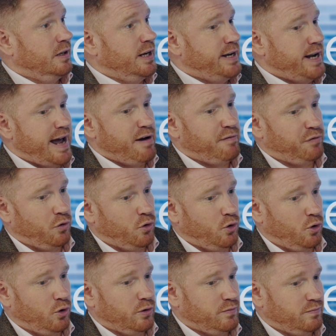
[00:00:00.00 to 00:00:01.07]
and
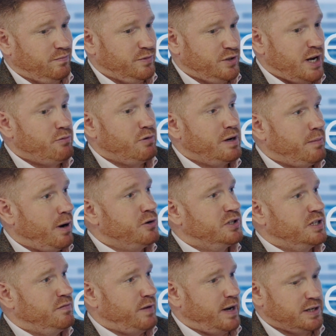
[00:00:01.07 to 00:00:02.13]
therefore generally
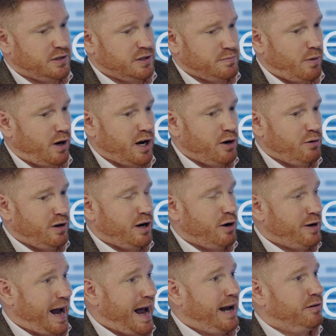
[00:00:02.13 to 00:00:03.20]
most investors might only
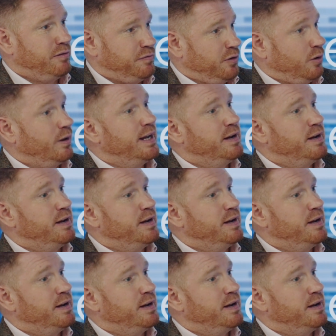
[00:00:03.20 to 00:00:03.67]
own a handful